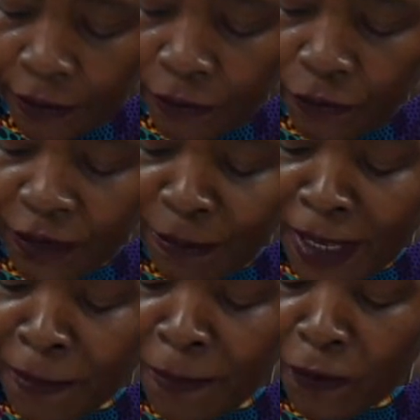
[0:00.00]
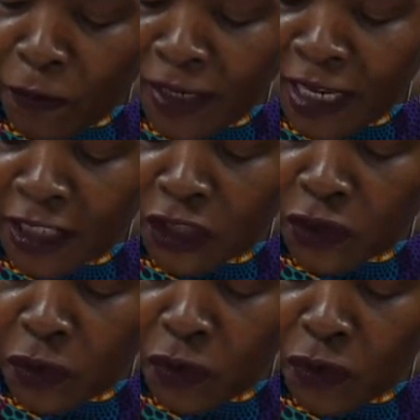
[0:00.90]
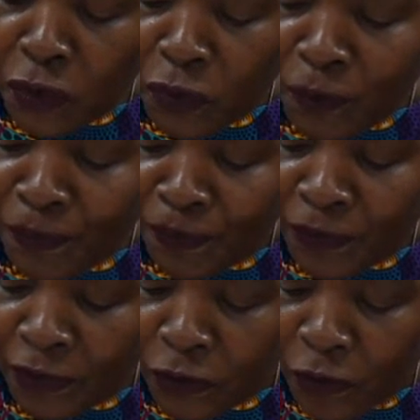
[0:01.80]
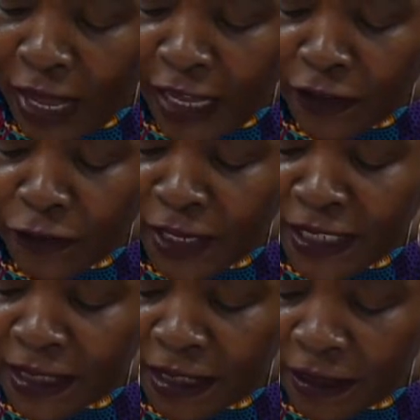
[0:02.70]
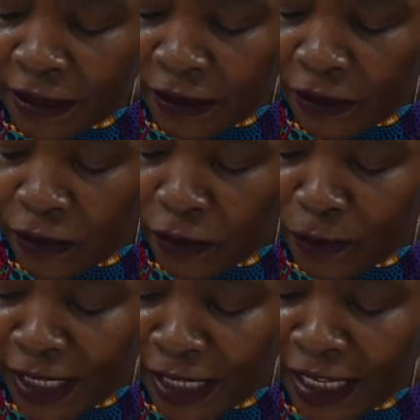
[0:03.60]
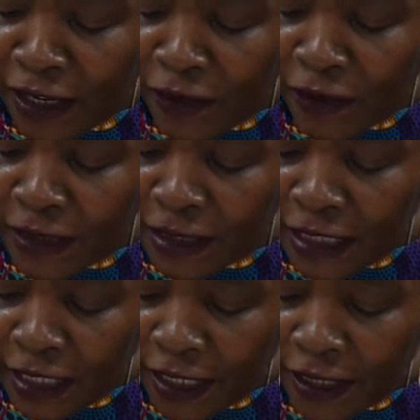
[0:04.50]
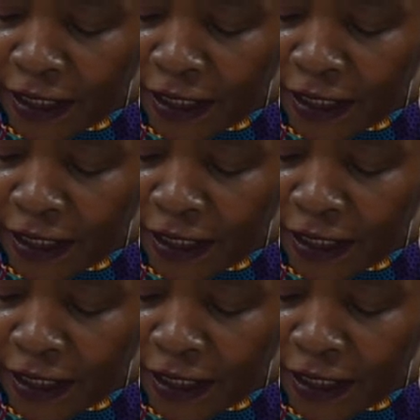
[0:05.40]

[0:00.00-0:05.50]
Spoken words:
remember when I show you, so I trace all my letters here.